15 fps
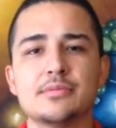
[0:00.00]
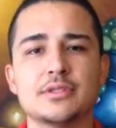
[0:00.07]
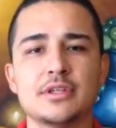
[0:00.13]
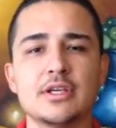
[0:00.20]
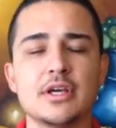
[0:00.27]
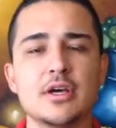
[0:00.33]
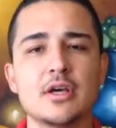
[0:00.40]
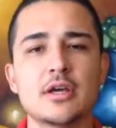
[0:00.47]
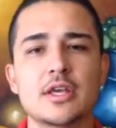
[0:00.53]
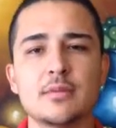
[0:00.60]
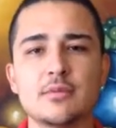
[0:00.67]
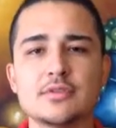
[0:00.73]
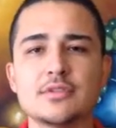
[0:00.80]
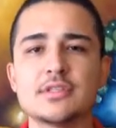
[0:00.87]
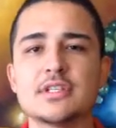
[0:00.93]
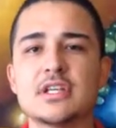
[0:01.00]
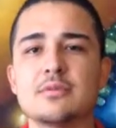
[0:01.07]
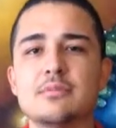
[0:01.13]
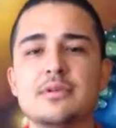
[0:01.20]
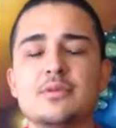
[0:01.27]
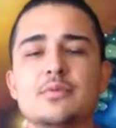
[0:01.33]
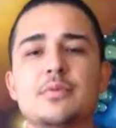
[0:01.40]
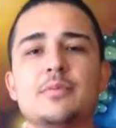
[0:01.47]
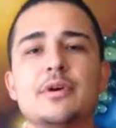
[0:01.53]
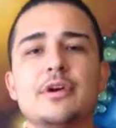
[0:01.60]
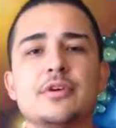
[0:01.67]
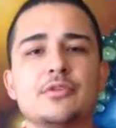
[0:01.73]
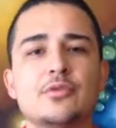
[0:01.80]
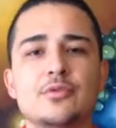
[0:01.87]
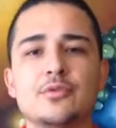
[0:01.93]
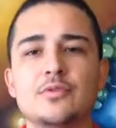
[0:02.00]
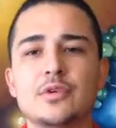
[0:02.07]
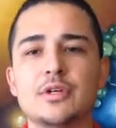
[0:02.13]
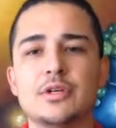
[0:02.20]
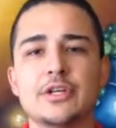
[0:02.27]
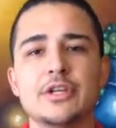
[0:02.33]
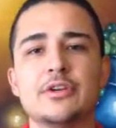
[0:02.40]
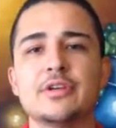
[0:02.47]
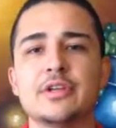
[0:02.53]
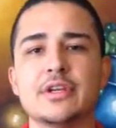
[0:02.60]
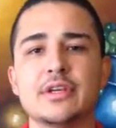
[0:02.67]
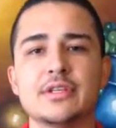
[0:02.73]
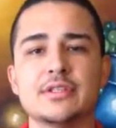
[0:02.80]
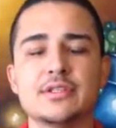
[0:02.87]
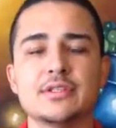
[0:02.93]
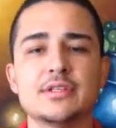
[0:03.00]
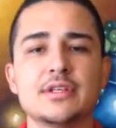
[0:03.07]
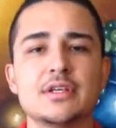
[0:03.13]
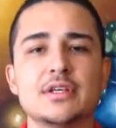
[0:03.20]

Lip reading: but can most of the time be repaired through hearing aids and